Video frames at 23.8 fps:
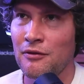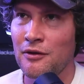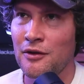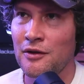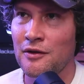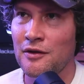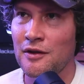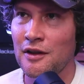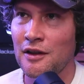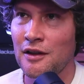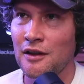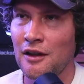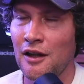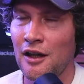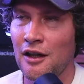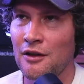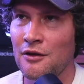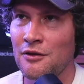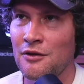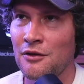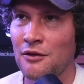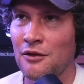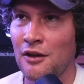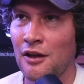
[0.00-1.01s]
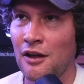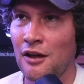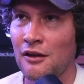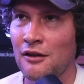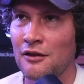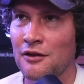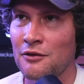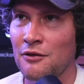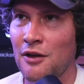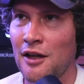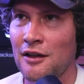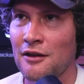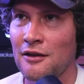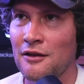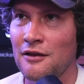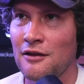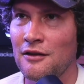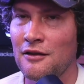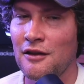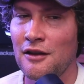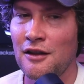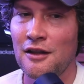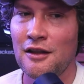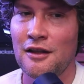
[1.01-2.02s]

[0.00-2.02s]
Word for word: using autotune on all his records,